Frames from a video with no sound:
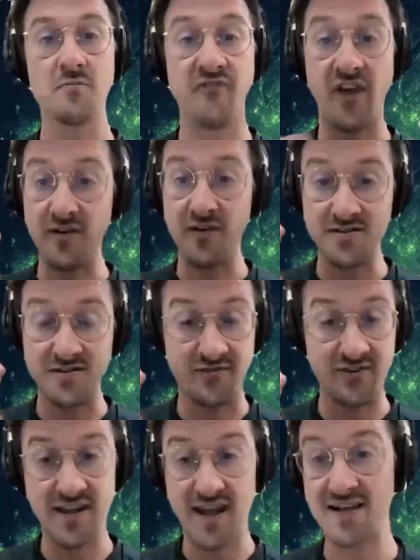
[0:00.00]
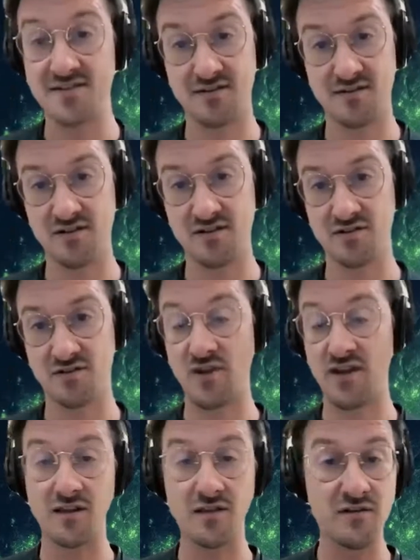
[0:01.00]
Failure is a fantastic teacher. We
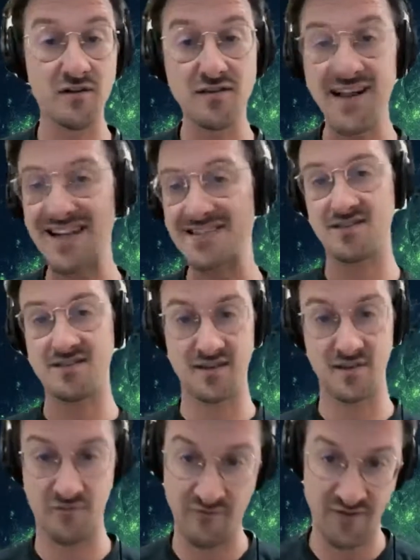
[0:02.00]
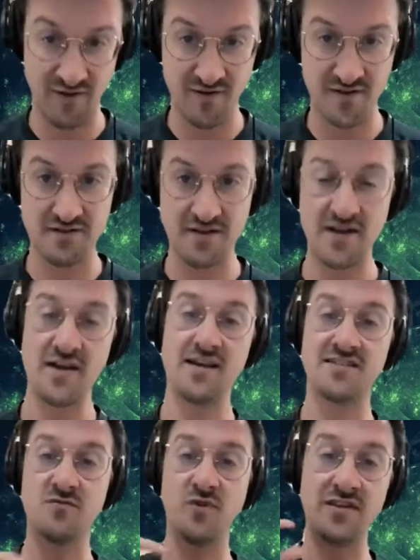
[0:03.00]
can learn lots of things from failures.
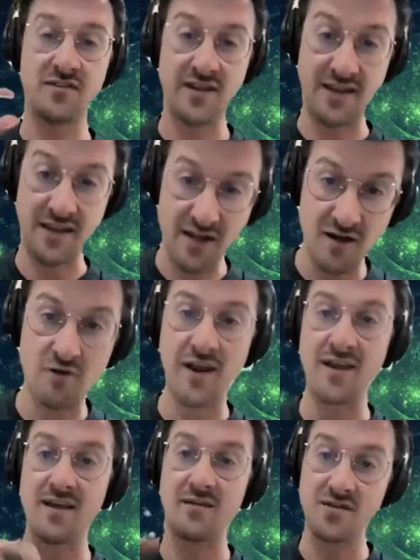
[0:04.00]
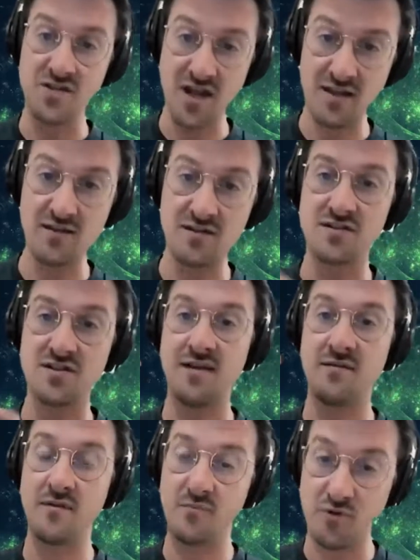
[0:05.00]
And so we have to like iterate and change
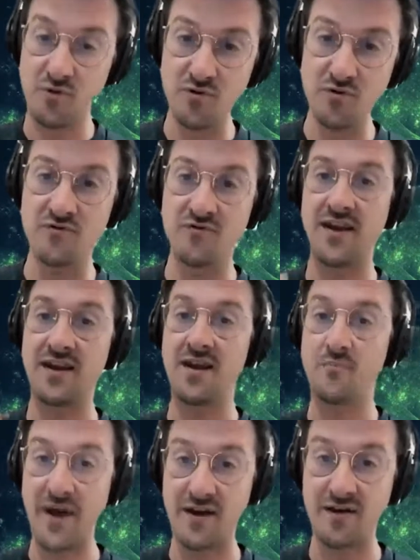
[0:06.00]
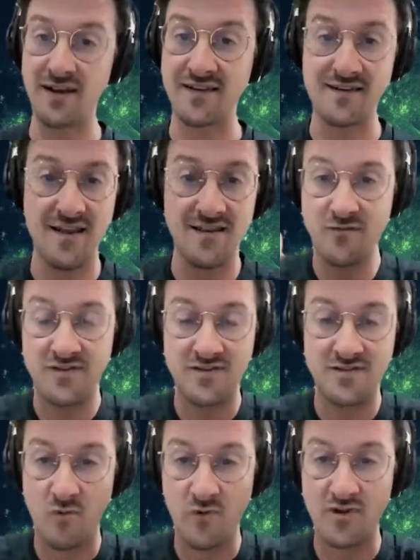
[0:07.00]
and improve and get better. Like this
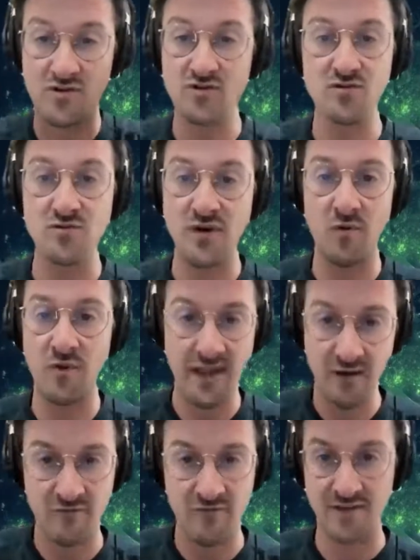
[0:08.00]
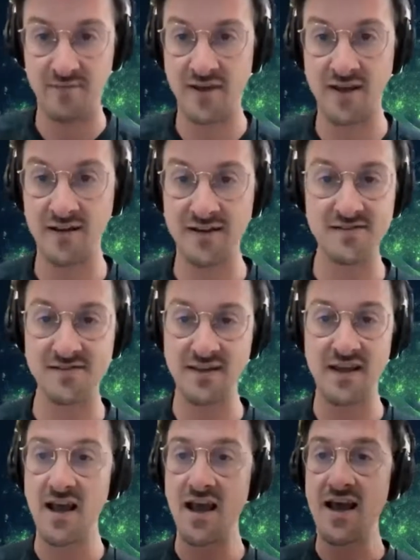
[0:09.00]
is what we do when we innovate, man. This is
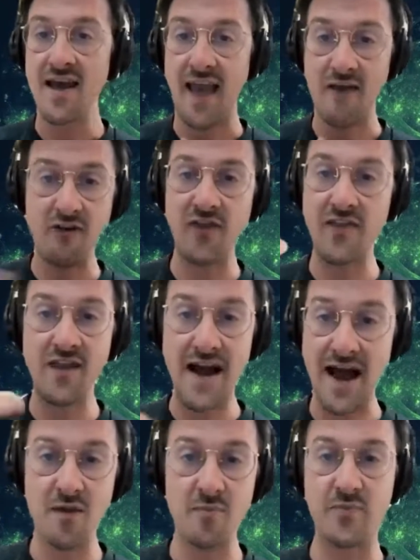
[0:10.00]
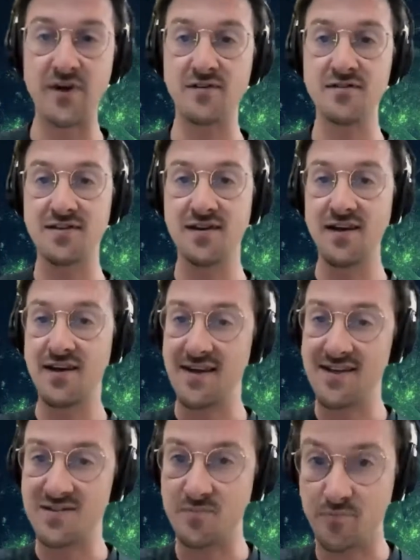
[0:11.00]
like everything that I build
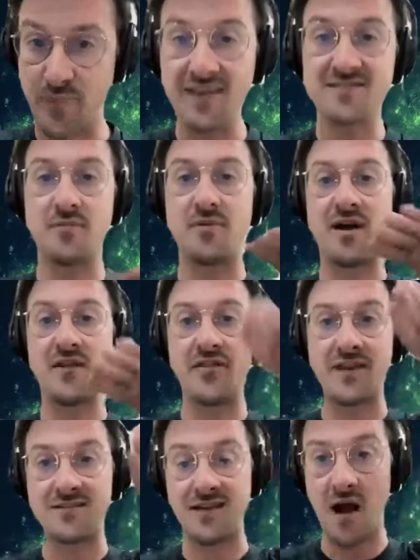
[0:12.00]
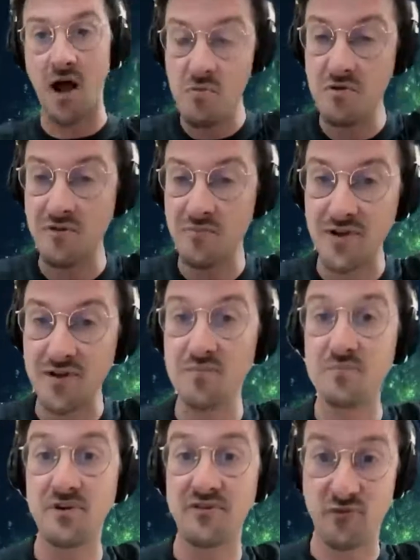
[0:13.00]
is based upon things that other people
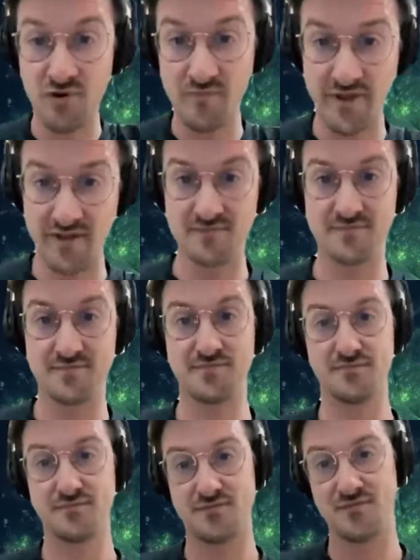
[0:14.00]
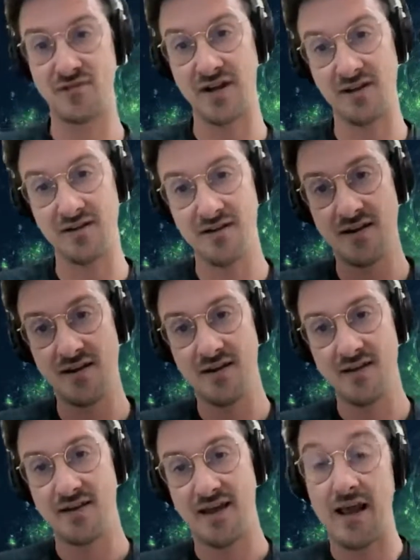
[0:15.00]
built before me, right?
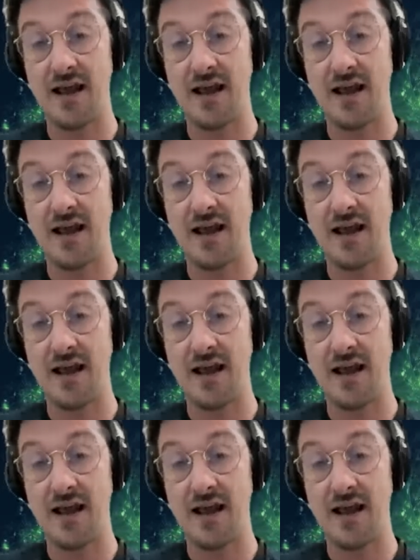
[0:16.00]
Right.